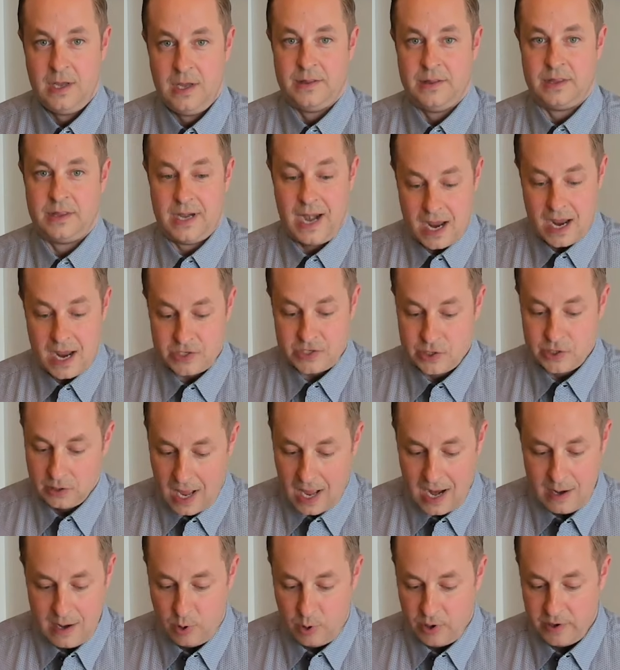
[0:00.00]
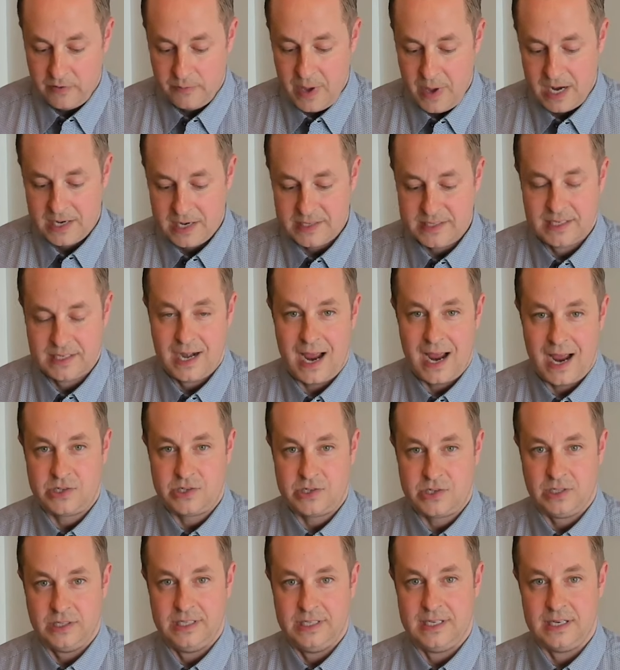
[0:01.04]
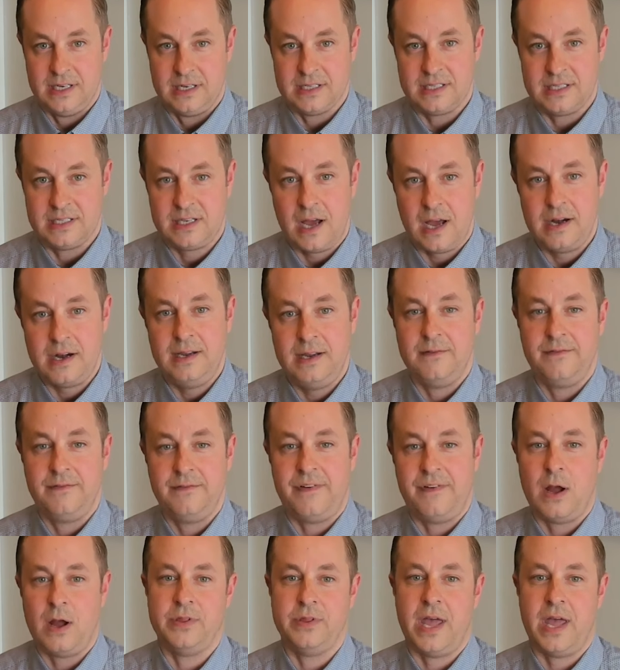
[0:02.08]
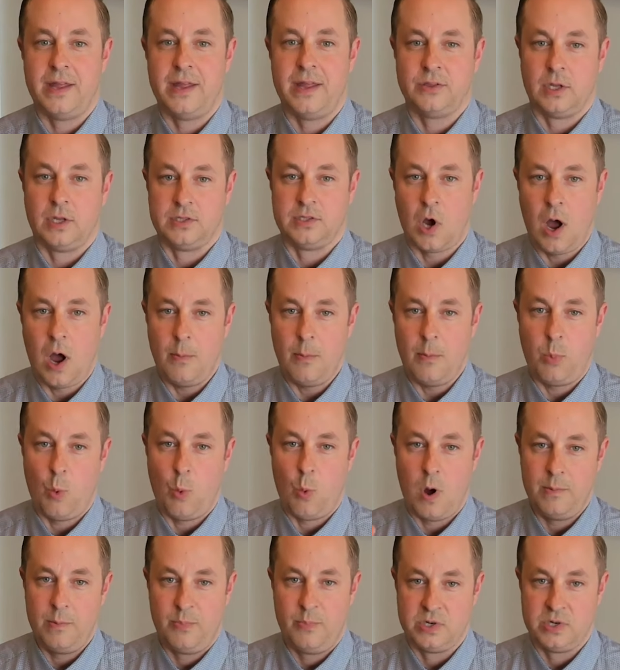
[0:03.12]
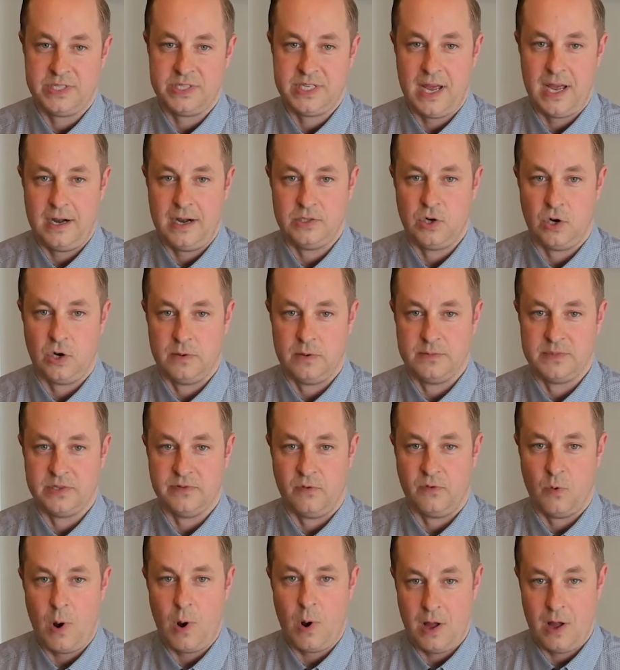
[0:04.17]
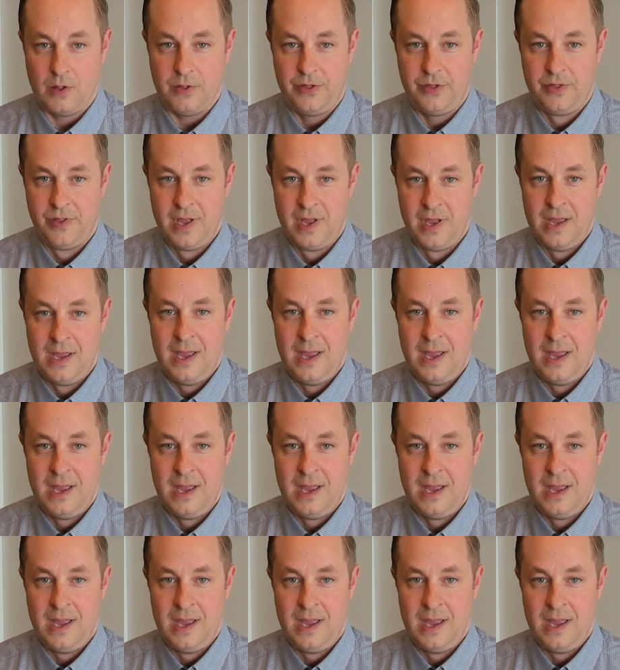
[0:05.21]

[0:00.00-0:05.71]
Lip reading: The National Library of Medicine actually did a study and found that the top 1% in terms of wealth